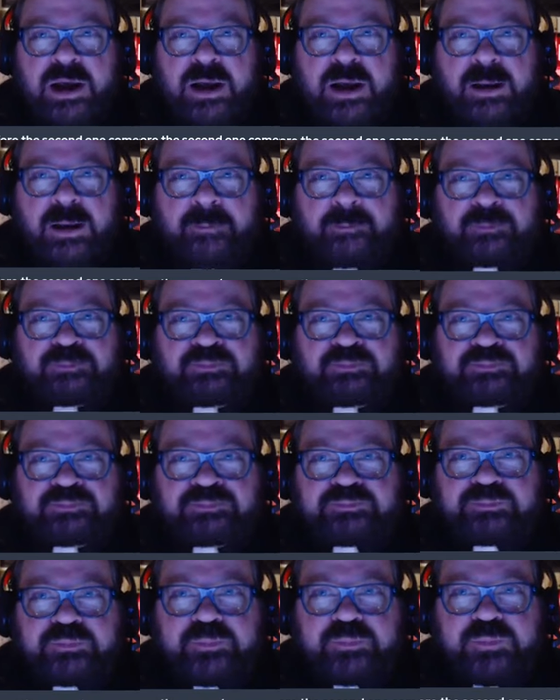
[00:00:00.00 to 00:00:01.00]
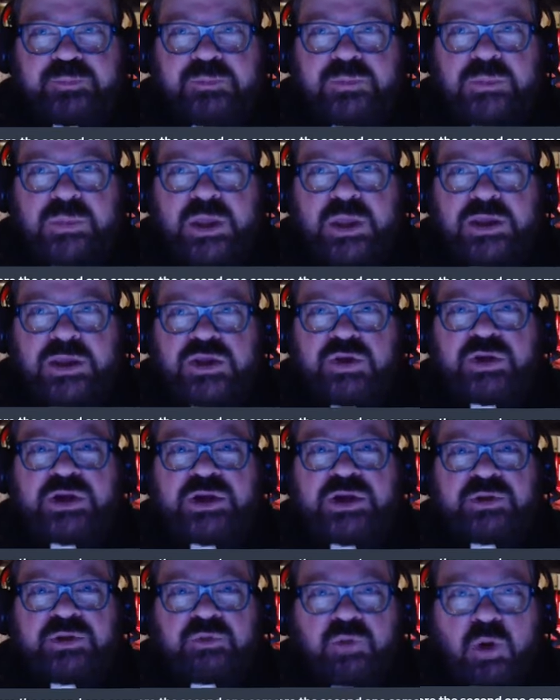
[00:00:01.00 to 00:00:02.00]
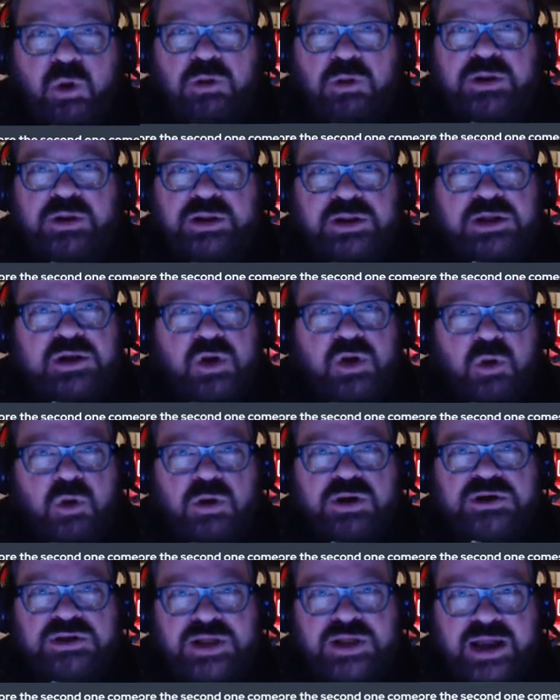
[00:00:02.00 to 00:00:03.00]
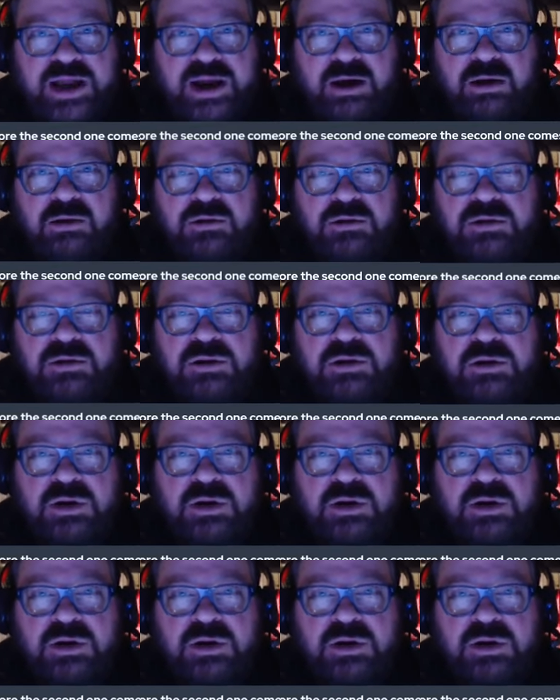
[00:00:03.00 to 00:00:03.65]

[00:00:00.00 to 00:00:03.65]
Um, you can enroll in the course there